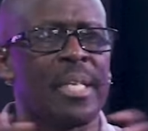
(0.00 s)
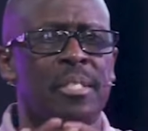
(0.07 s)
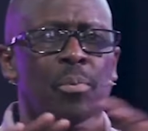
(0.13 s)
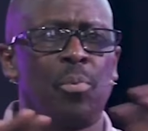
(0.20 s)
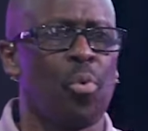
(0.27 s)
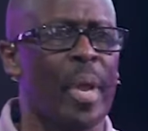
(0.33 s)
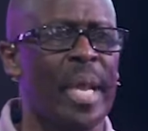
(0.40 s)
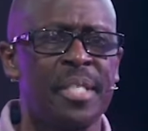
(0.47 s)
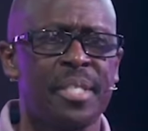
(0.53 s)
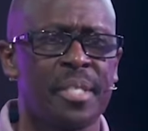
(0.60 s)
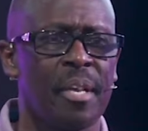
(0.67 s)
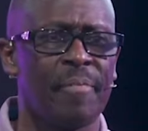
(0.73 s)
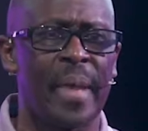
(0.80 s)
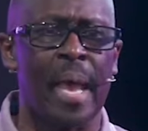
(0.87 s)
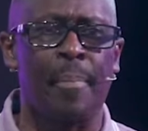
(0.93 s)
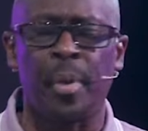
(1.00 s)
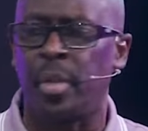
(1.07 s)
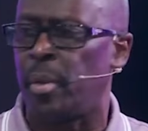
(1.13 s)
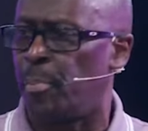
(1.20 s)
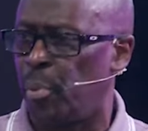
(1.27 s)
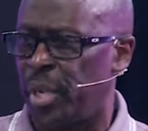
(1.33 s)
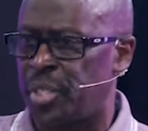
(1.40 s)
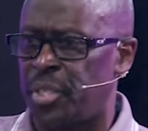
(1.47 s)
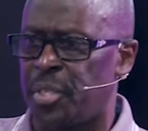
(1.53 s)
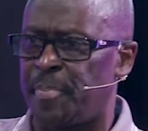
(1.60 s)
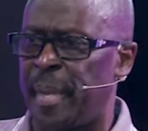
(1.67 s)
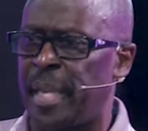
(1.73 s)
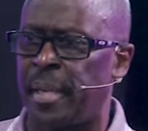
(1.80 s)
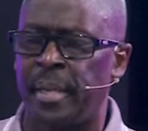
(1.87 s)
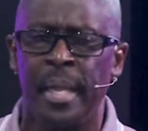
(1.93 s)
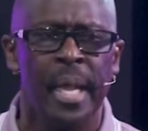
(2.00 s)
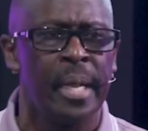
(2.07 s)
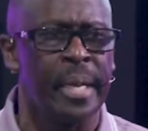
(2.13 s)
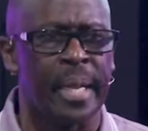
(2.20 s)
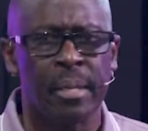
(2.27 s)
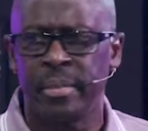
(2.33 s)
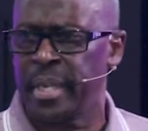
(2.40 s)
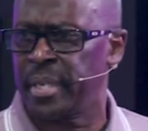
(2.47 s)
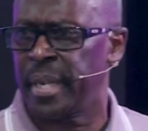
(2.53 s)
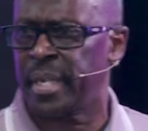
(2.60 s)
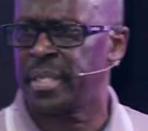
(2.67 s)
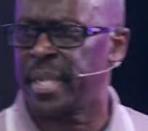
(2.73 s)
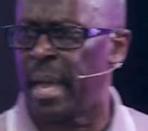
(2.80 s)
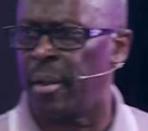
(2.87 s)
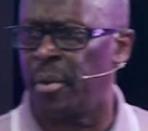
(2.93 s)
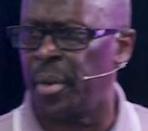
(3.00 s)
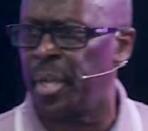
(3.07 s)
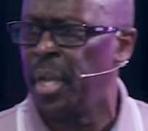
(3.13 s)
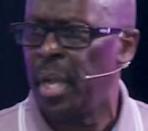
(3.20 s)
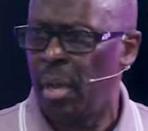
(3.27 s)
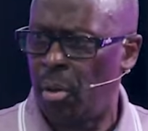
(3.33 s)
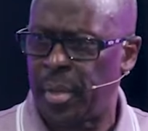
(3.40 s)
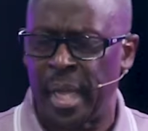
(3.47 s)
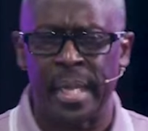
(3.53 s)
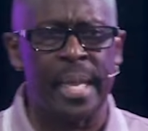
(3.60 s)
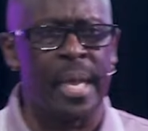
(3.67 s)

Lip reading: got some great stuff happening. The Brits are speaking next Saturday. Okay,